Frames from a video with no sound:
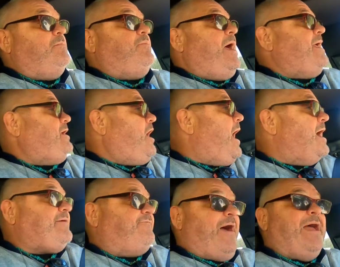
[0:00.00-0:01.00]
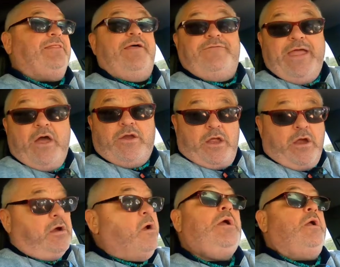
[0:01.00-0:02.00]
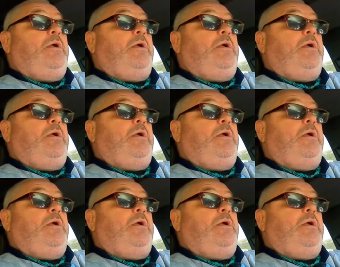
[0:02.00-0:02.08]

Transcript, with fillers: And by God, if I lived out here,